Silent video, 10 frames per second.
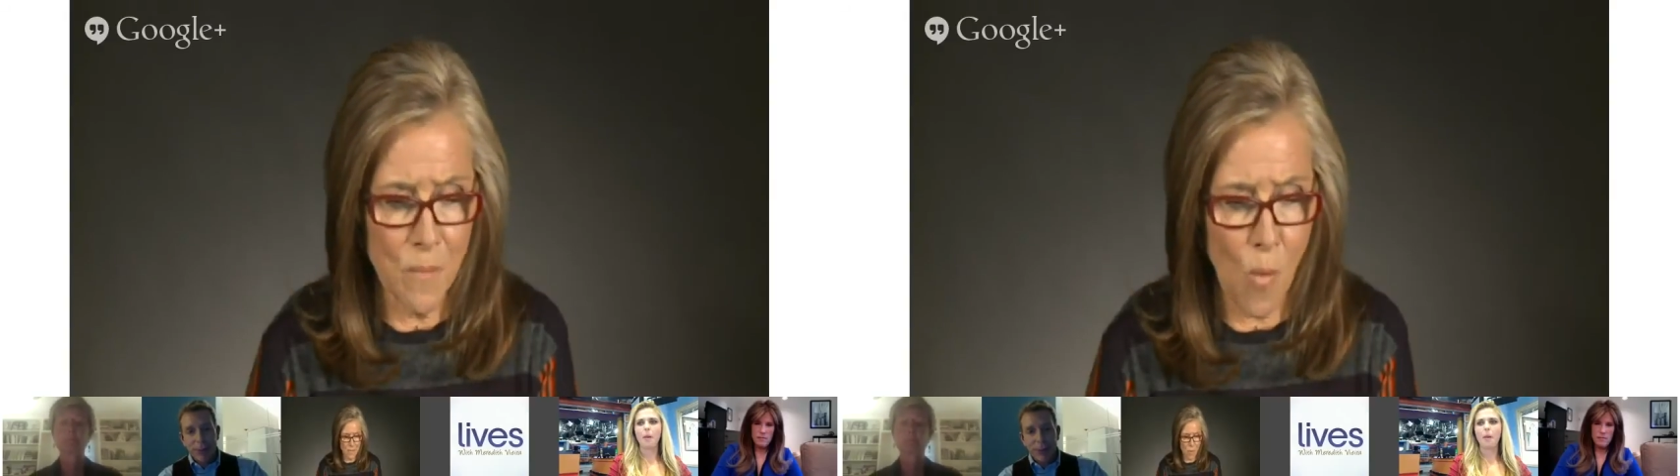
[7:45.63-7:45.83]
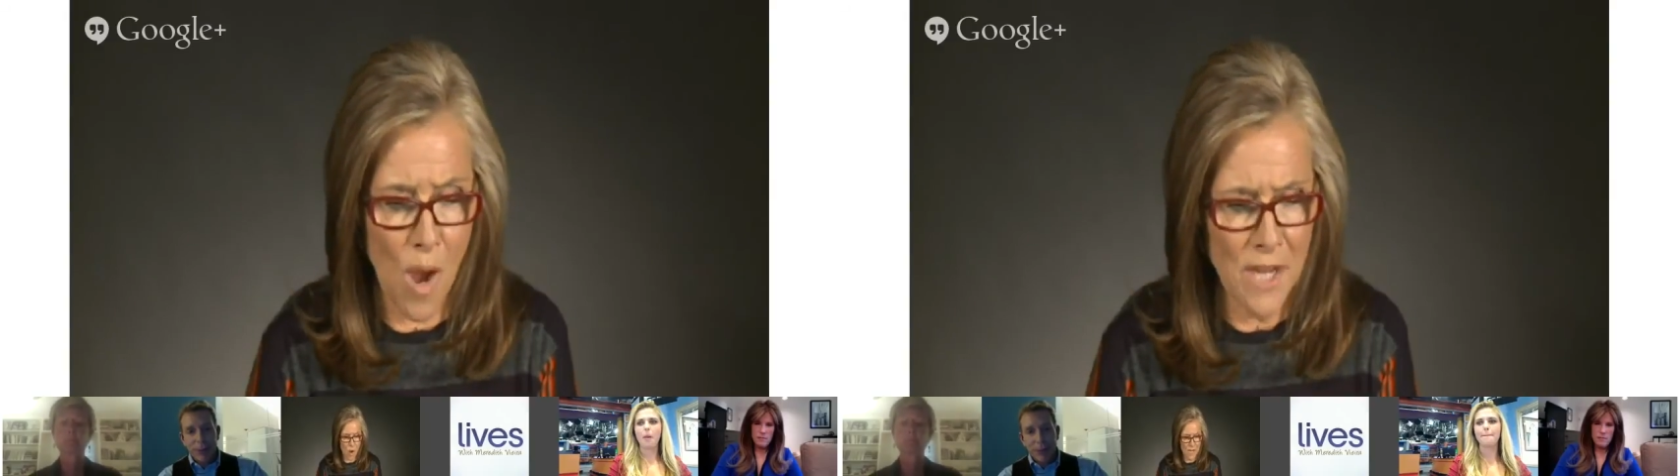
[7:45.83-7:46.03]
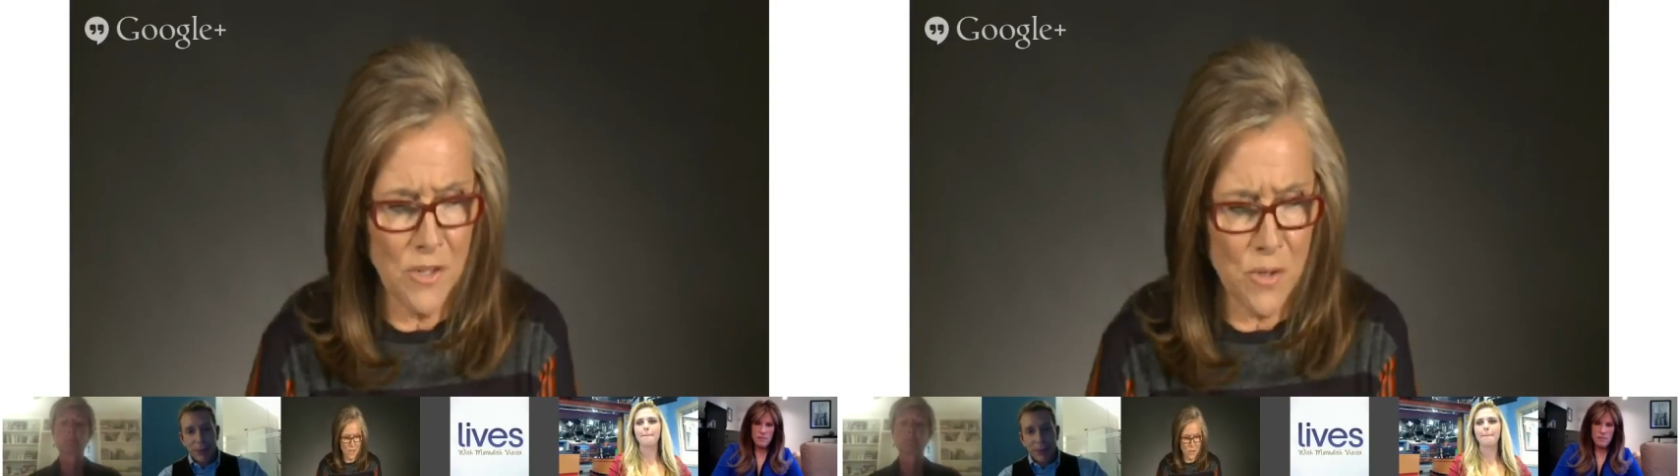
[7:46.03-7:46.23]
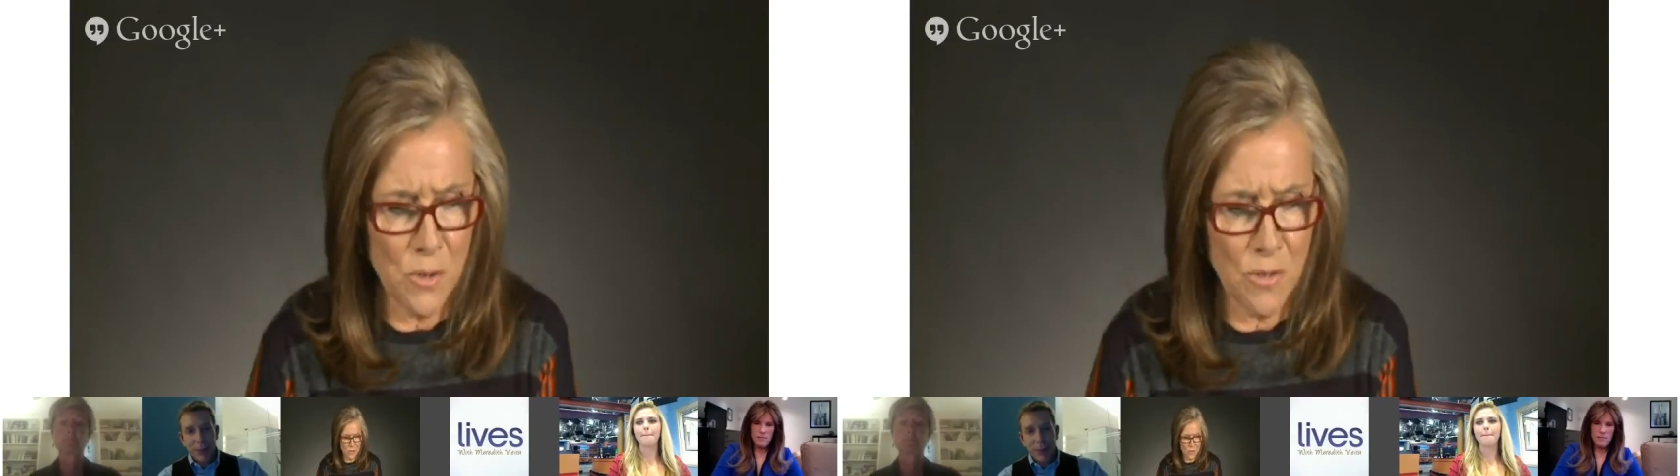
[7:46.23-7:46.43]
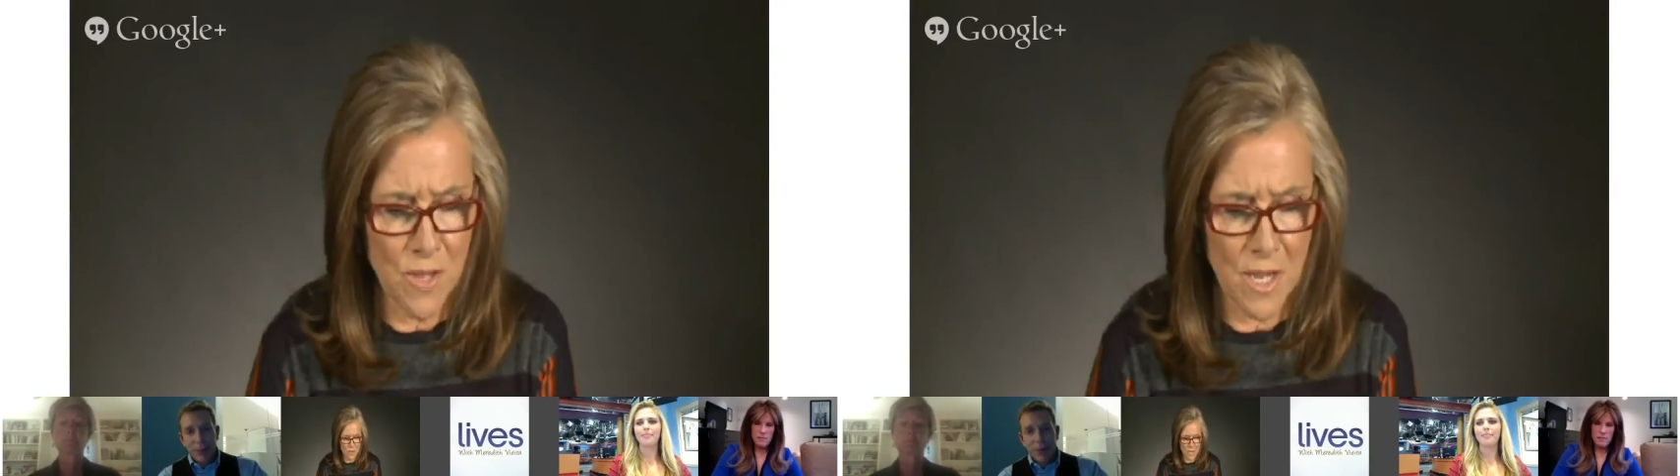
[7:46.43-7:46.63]
Why do
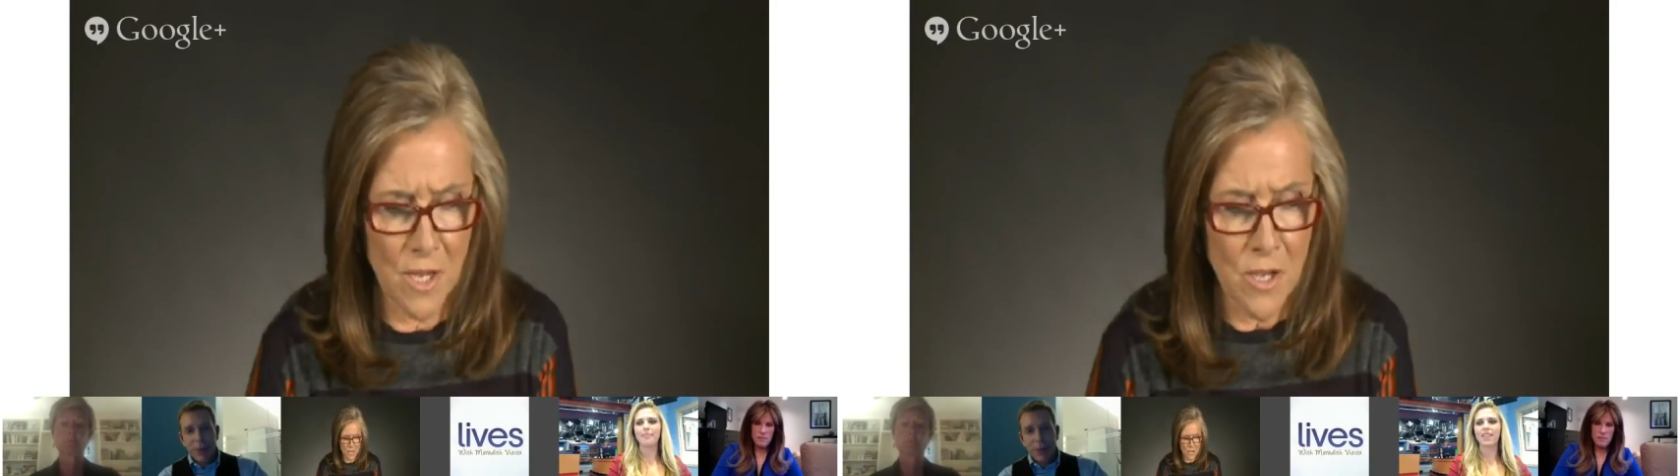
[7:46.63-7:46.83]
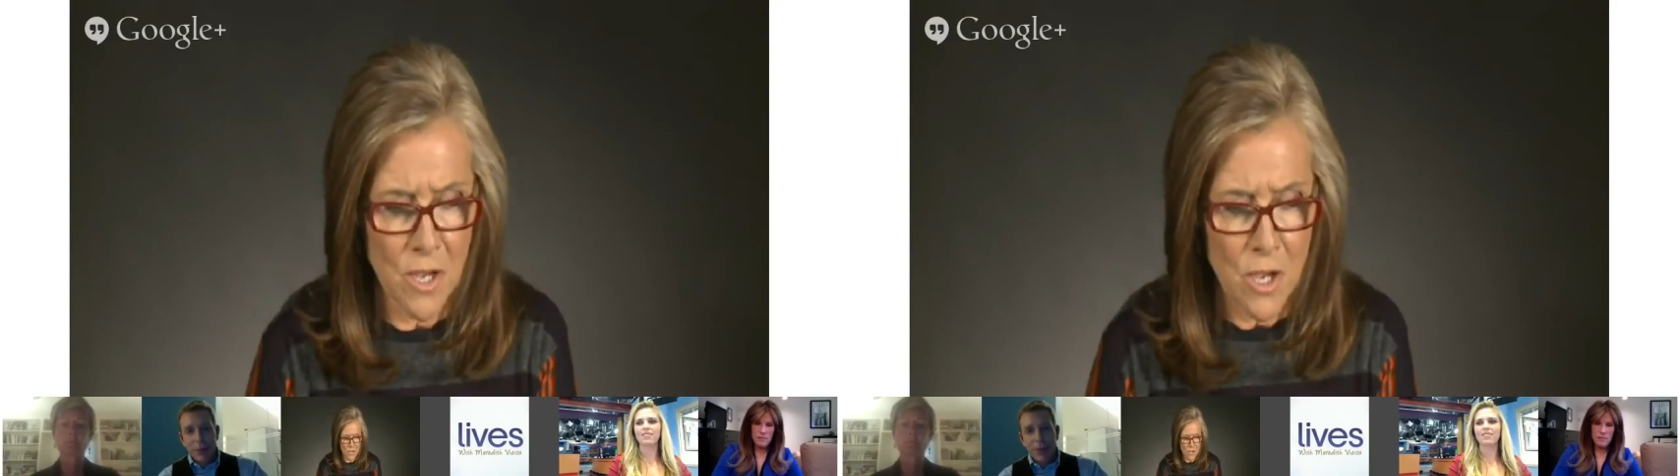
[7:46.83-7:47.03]
you think